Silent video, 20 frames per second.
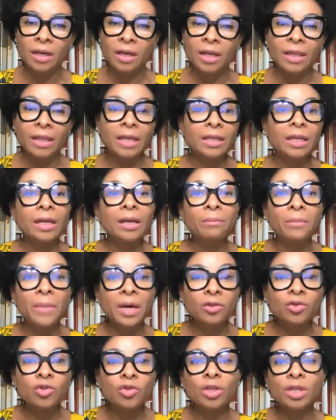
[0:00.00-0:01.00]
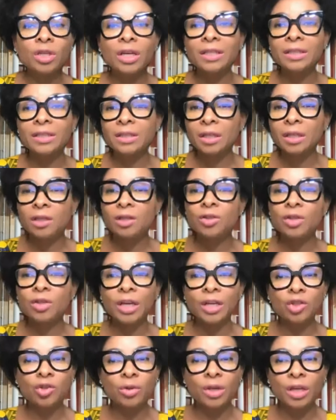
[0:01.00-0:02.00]
that elementary and secondary
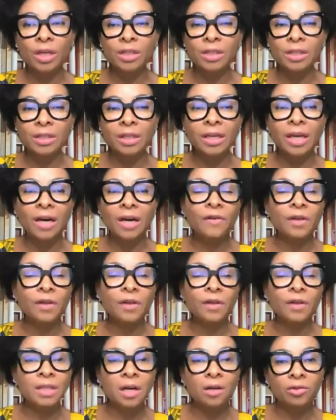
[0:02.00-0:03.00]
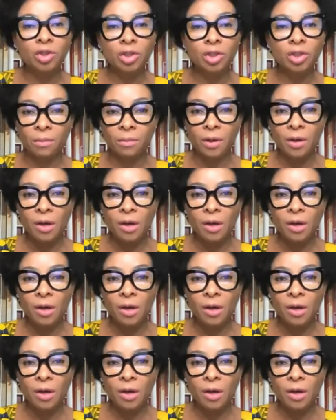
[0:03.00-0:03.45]
education in African township,